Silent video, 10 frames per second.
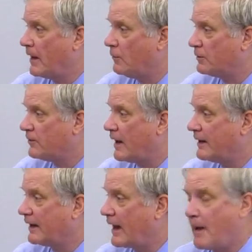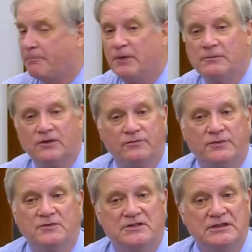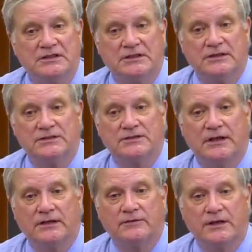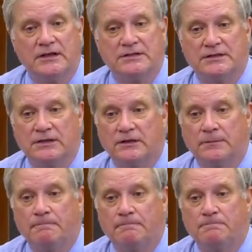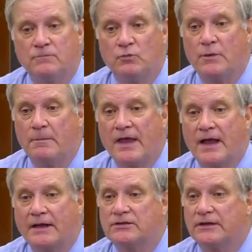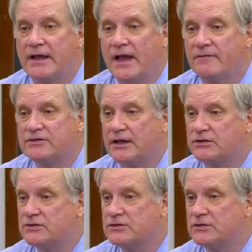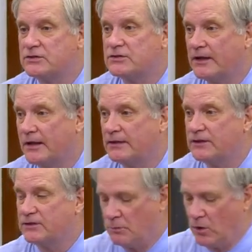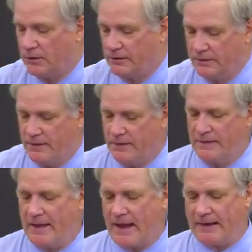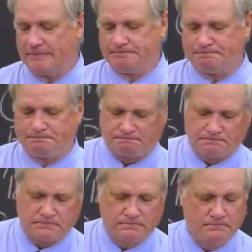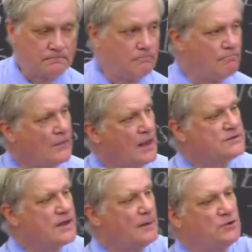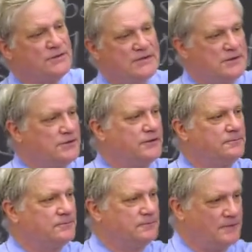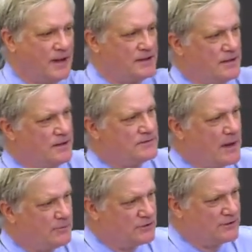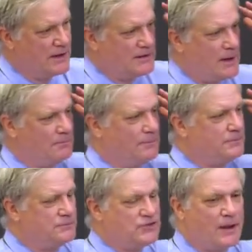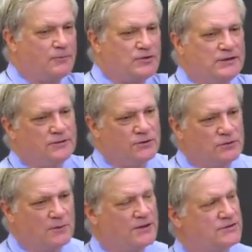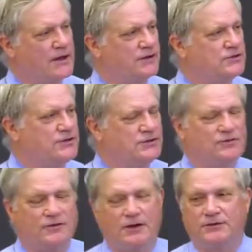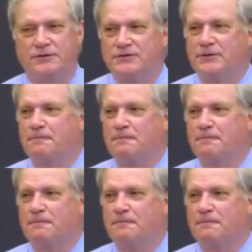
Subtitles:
We'll try to cap them at 15 instead of 18. We may actually have sections that are slightly smaller than that. Samuel Diener. Samuel, stand up. Samuel Diener is one of the section instructors.